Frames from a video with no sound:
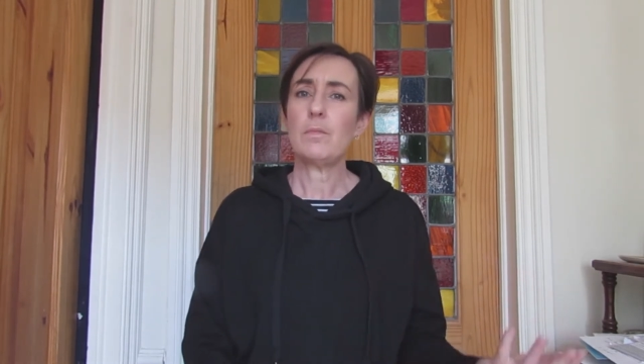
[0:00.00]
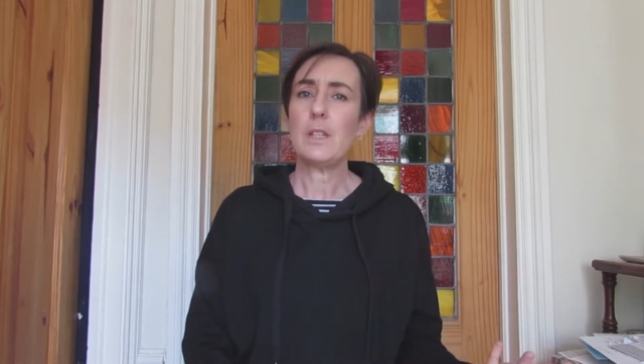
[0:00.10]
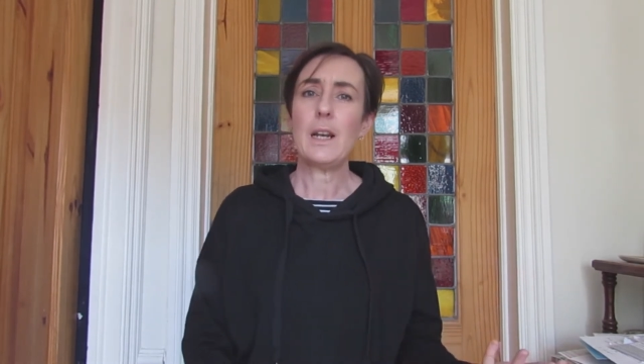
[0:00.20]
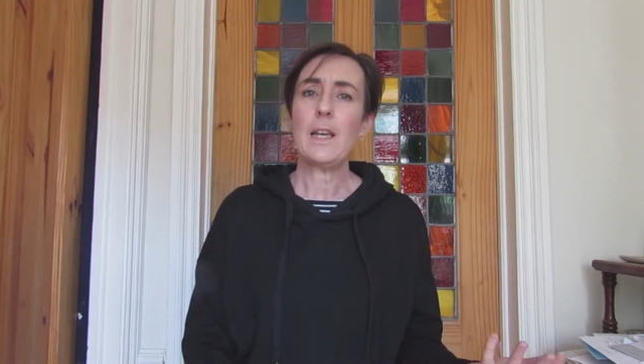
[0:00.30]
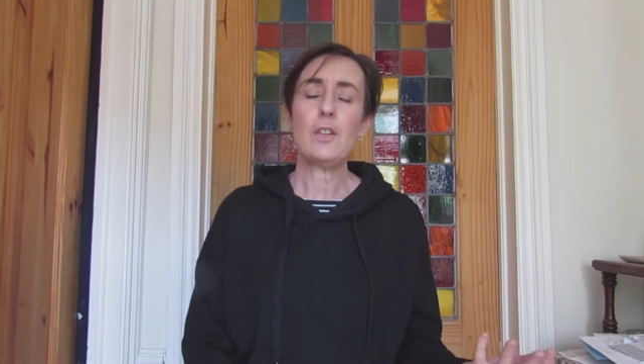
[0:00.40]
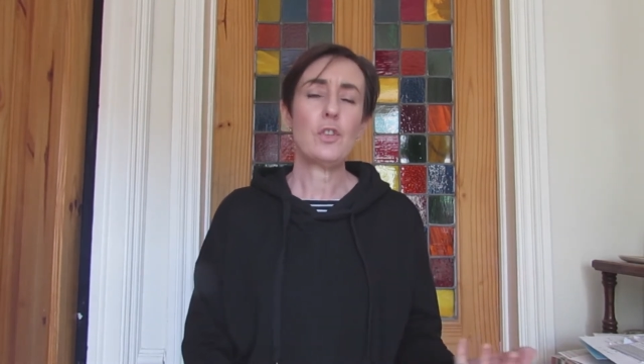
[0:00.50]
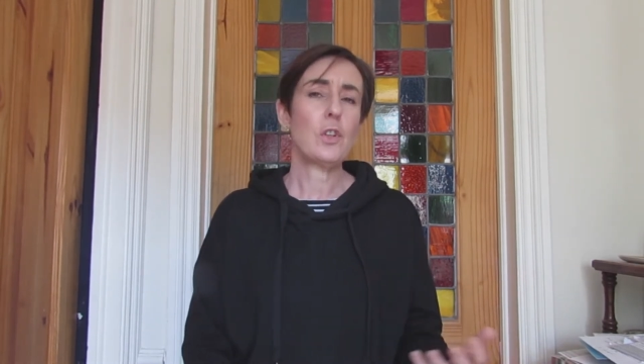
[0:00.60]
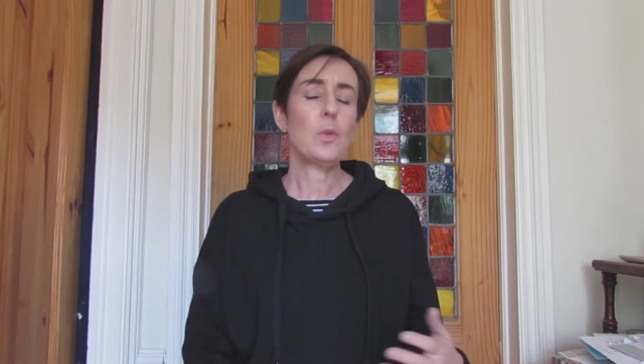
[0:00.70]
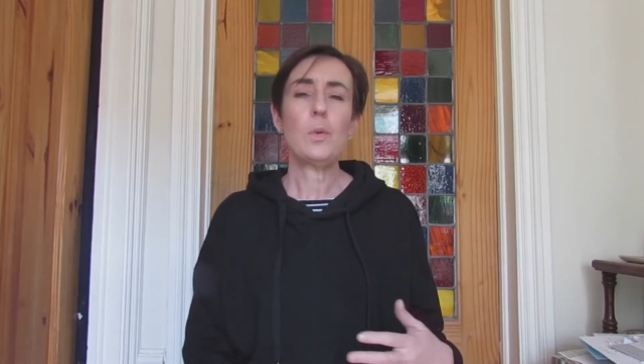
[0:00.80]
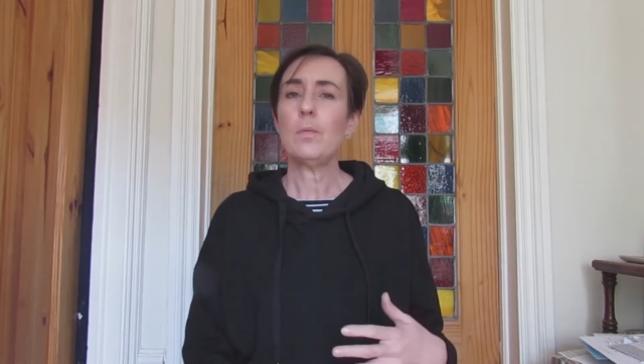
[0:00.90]
delays
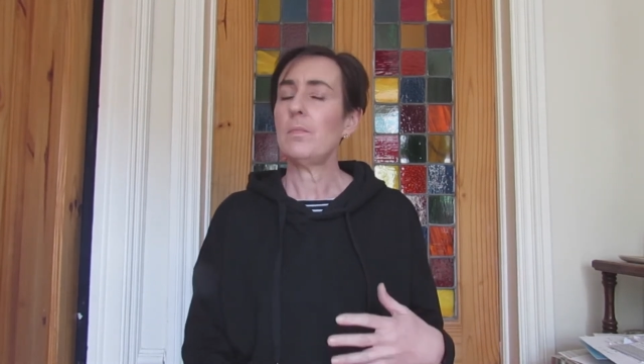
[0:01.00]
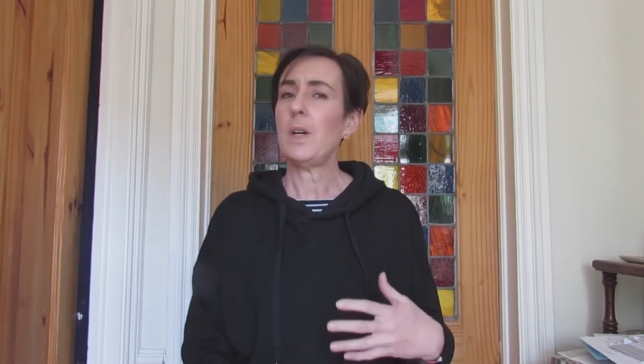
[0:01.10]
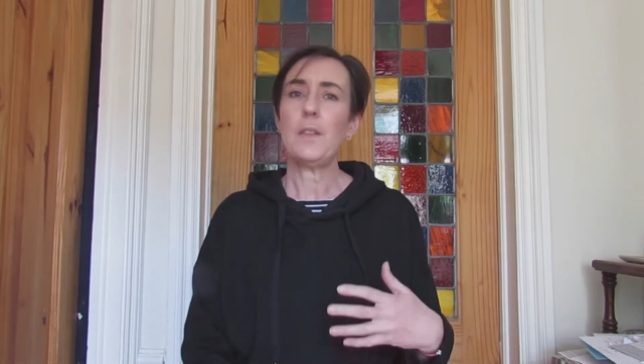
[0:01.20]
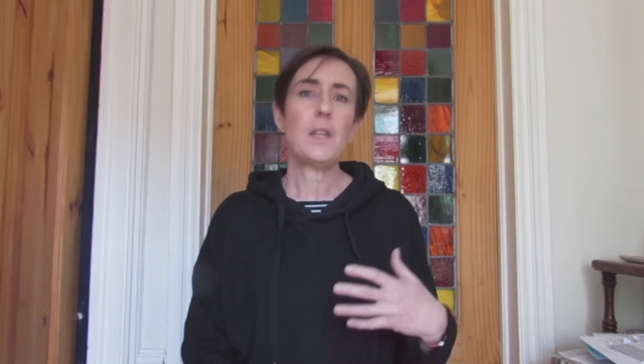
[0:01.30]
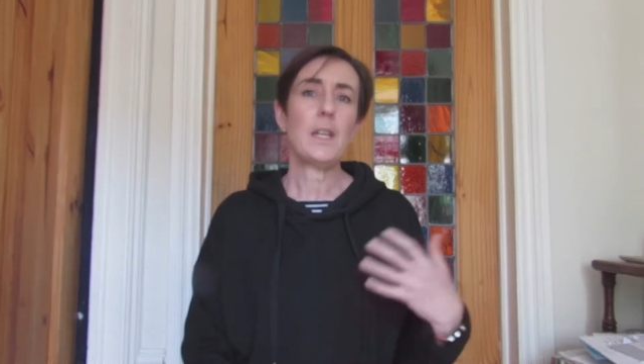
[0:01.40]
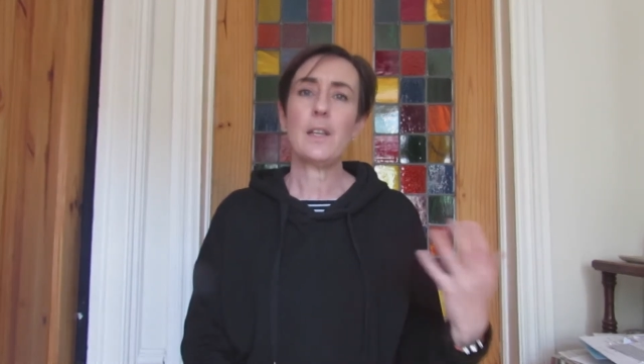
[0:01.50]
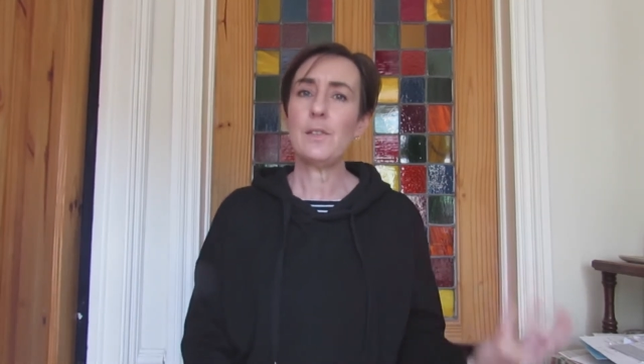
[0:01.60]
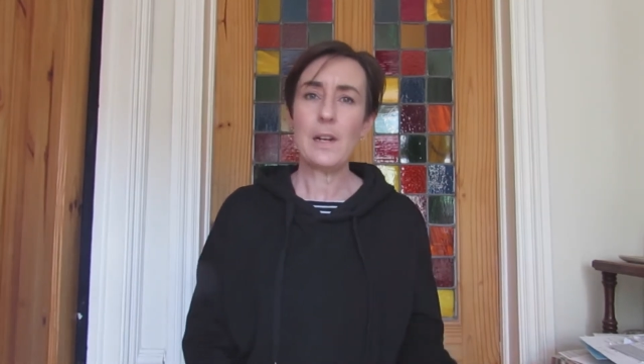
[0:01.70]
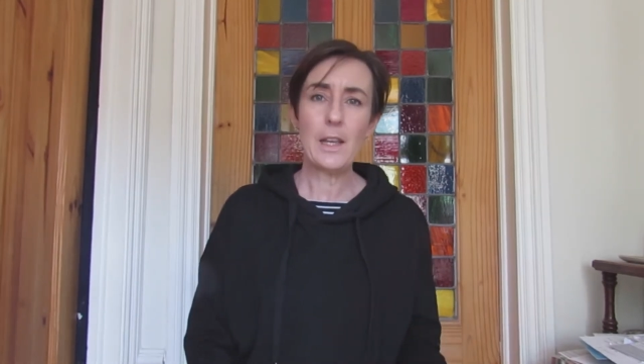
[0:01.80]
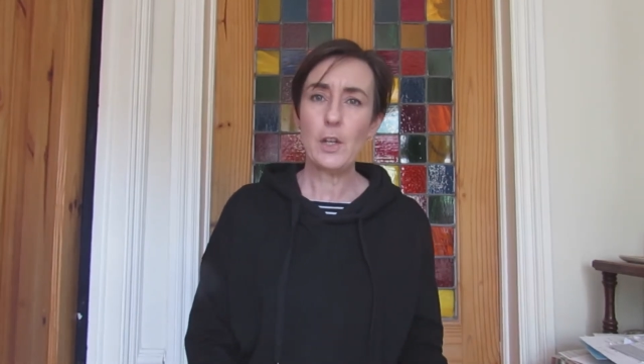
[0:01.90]
you, and then it can
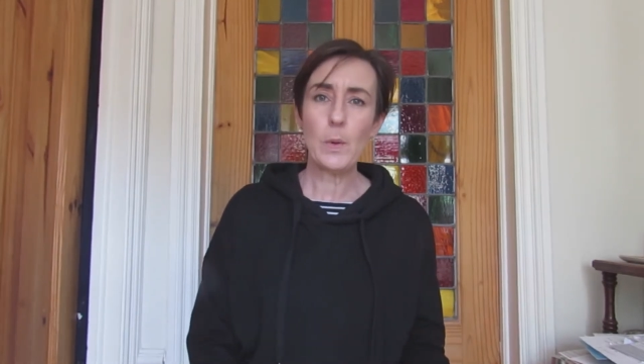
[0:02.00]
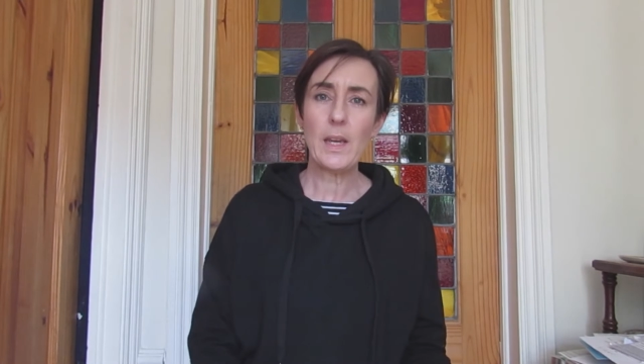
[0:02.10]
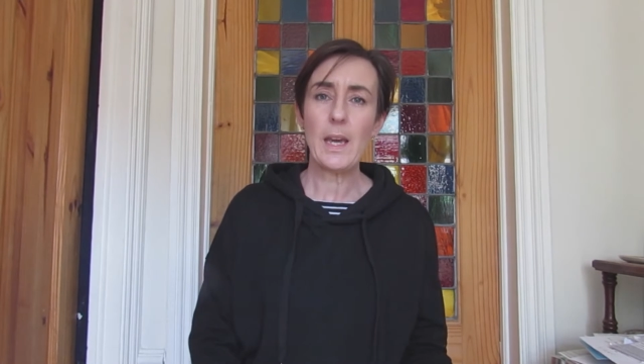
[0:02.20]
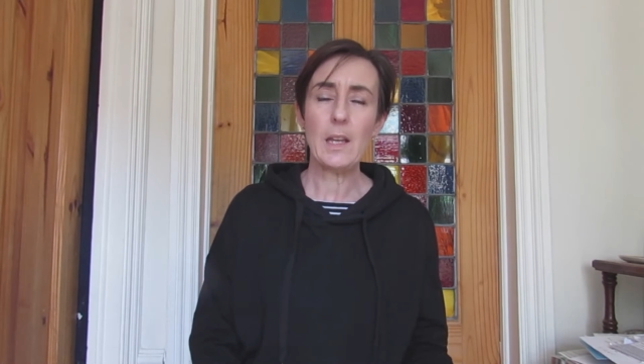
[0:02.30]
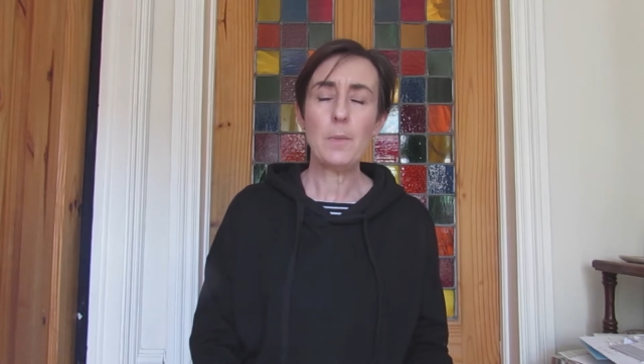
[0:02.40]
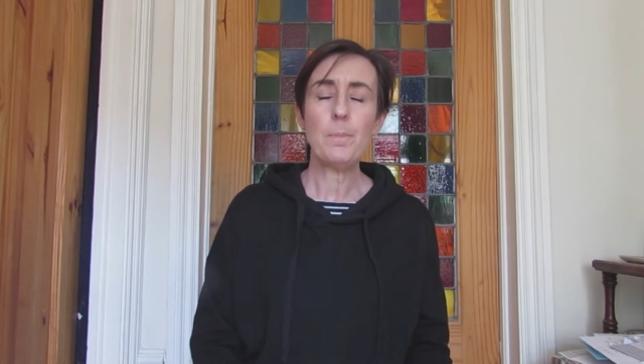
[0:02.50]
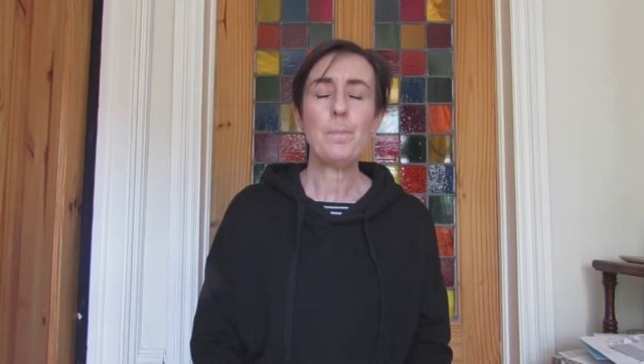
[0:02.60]
delay you again.